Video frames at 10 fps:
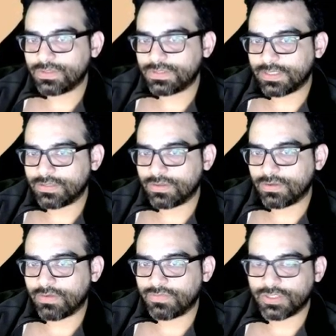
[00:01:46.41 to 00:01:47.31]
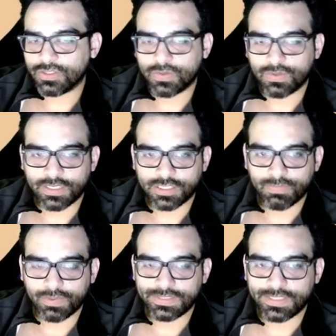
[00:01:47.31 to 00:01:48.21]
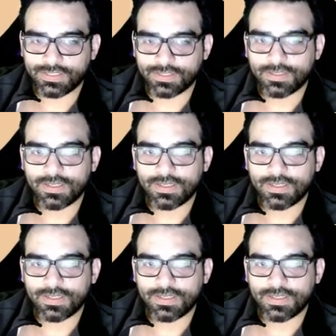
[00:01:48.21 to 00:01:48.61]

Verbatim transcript: Center of Sexual Exploitation.